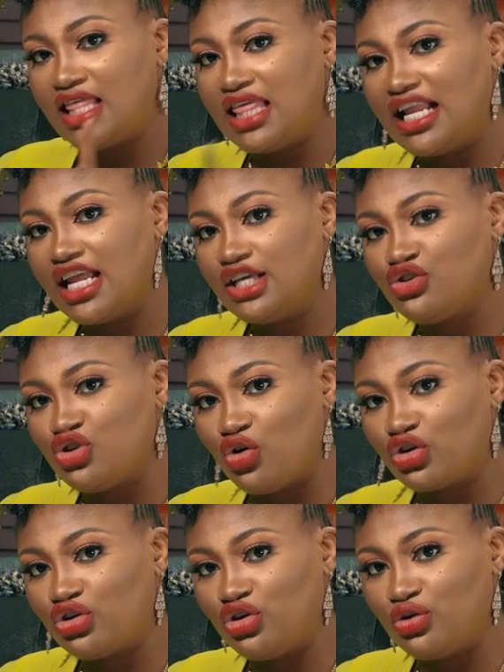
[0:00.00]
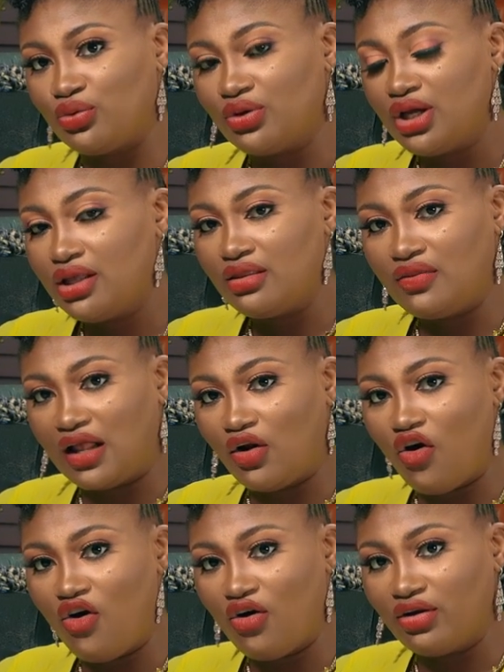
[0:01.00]
That is your cue
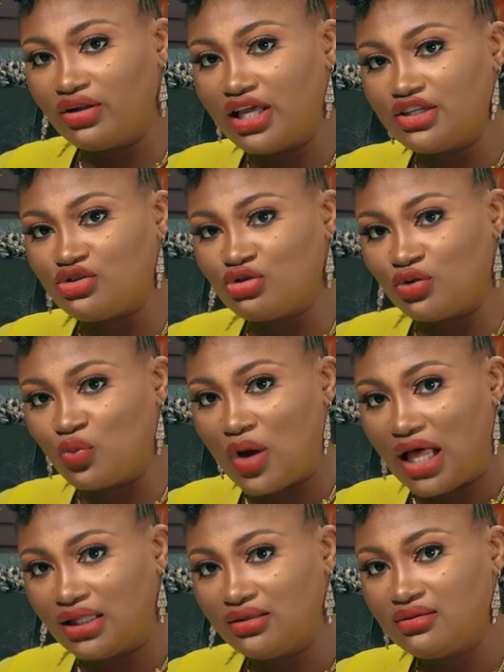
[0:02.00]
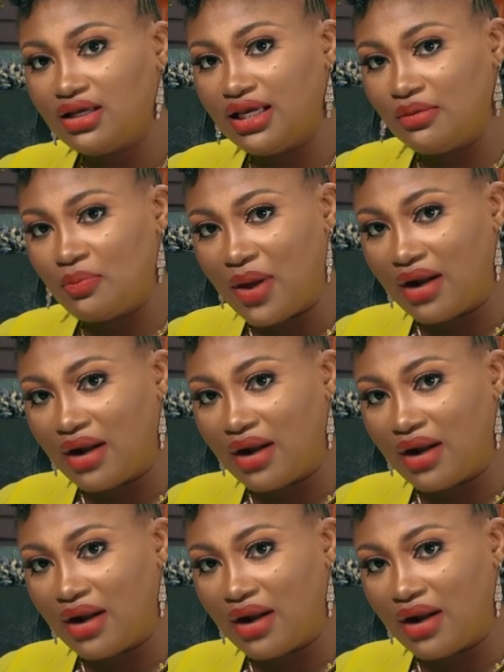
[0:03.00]
that all is not well in